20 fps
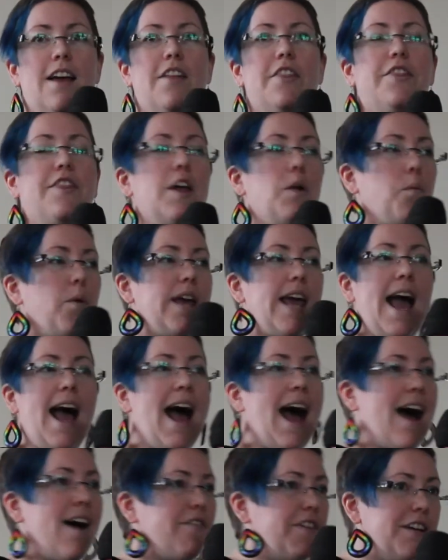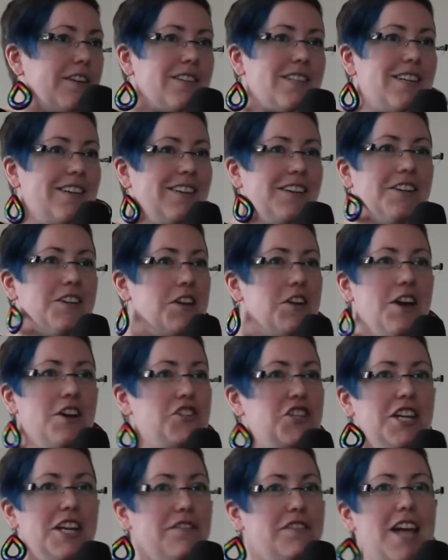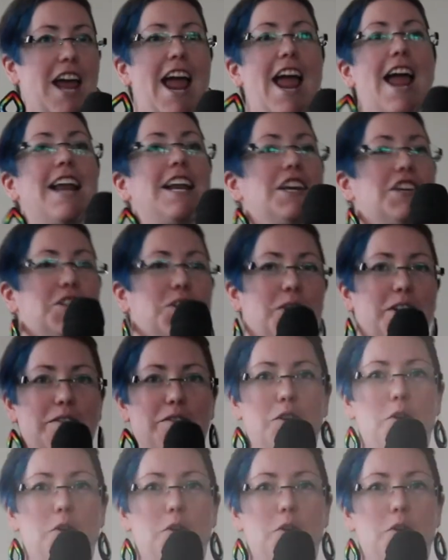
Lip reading: then we haven't achieved any sort of